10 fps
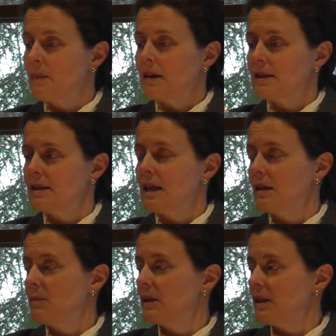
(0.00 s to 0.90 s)
about
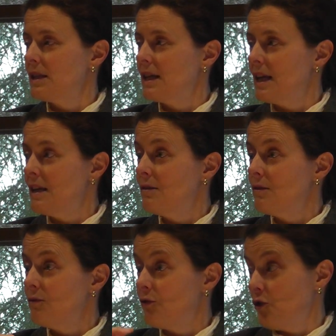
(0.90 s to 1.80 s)
sustainability
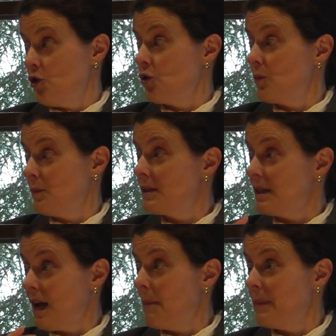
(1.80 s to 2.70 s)
in firms
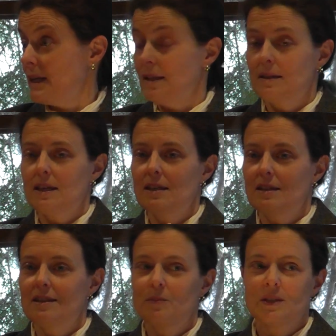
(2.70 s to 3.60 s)
and companies
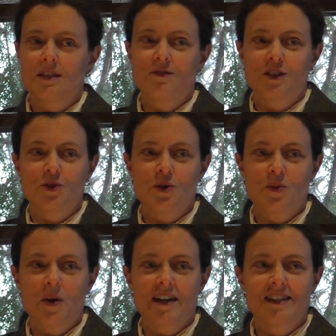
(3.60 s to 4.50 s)
in the Pacific
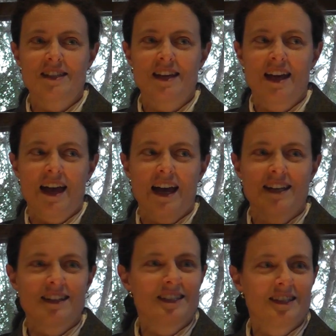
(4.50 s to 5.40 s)
Northwest.
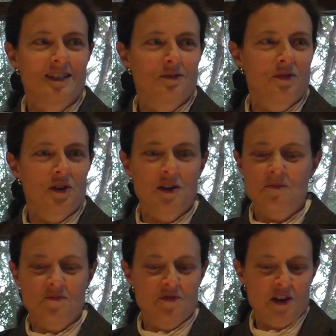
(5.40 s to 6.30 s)
And this is
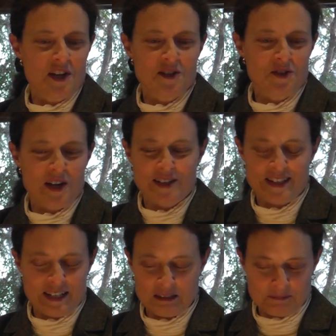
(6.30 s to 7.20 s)
very, very
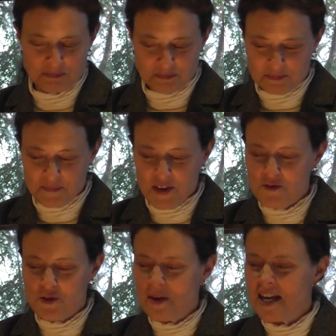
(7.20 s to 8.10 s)
interesting
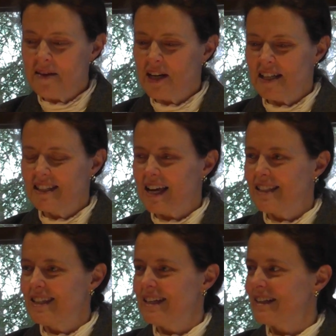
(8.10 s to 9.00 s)
for me. I mean, I
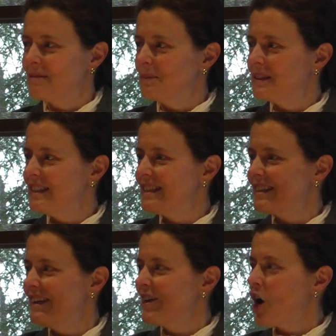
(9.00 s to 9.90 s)
see a
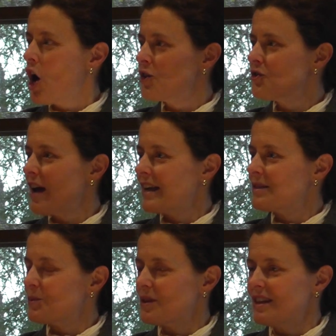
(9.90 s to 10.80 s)
complete
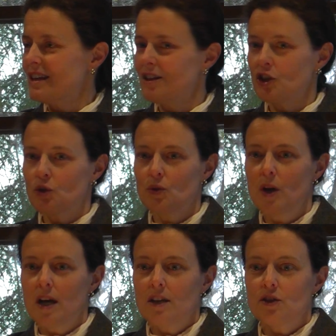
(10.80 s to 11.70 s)
contrast with the EU.
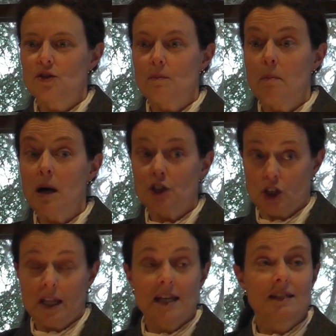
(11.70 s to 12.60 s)
There's
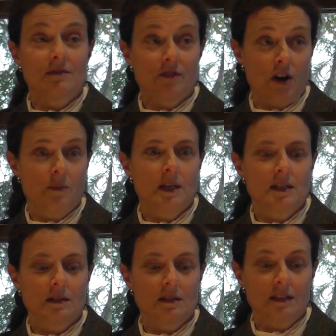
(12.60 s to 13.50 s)
much less
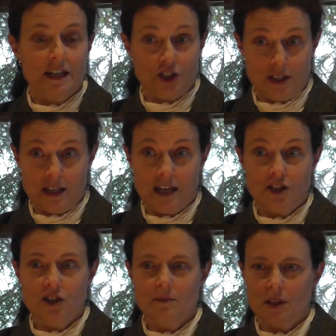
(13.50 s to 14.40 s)
environmental
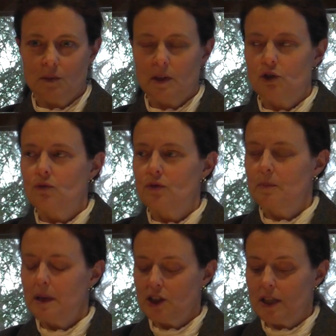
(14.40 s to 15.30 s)
legislation,
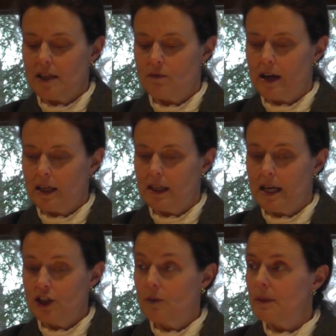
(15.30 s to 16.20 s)
much less
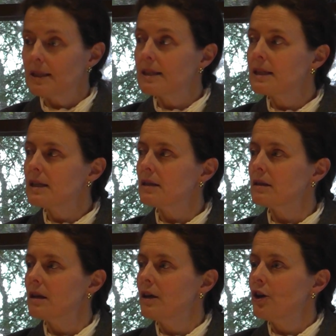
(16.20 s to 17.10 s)
regulation, but
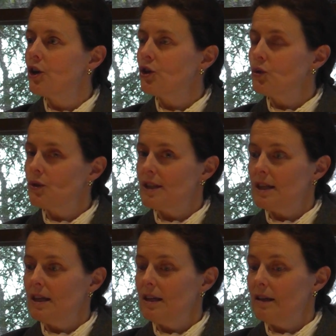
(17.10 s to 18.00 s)
still you
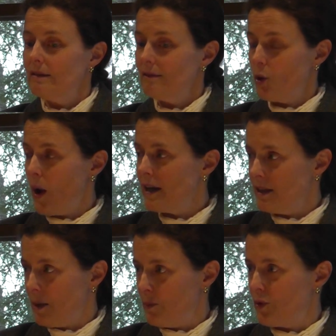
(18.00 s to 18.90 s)
see quite a
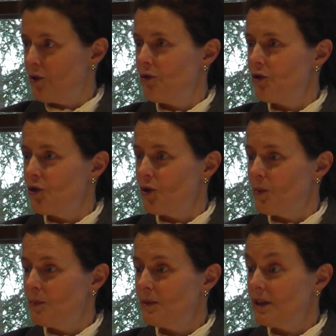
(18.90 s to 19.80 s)
number of
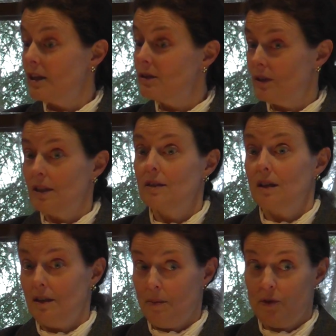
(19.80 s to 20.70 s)
firms, including
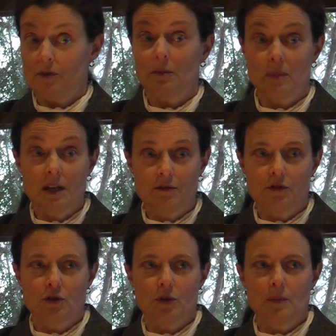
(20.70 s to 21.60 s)
a number of the big
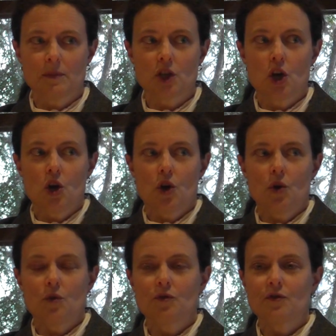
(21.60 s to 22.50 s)
firms,
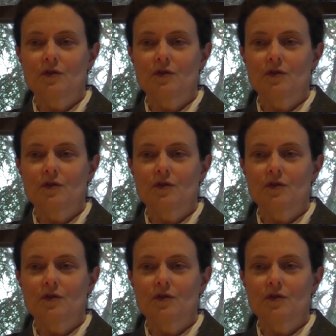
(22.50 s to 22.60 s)
who've